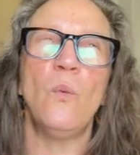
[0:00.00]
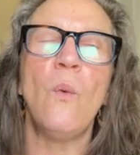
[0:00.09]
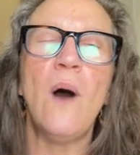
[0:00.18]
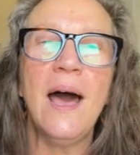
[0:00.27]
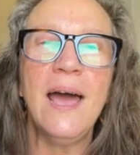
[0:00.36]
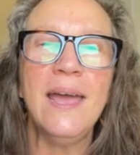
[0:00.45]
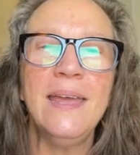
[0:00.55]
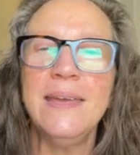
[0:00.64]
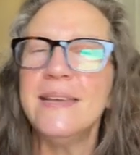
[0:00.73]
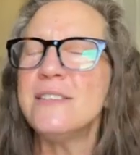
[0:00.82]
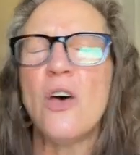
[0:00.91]
why
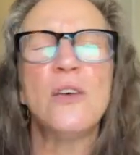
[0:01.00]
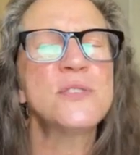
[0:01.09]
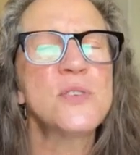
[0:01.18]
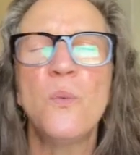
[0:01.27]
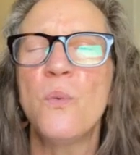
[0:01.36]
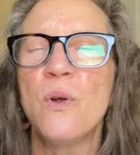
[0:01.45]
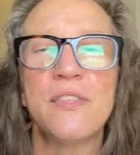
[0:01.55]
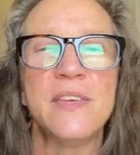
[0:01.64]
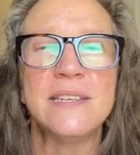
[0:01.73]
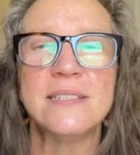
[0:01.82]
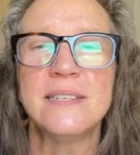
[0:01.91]
it's also worth
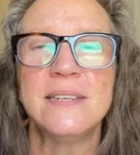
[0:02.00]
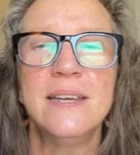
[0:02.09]
it.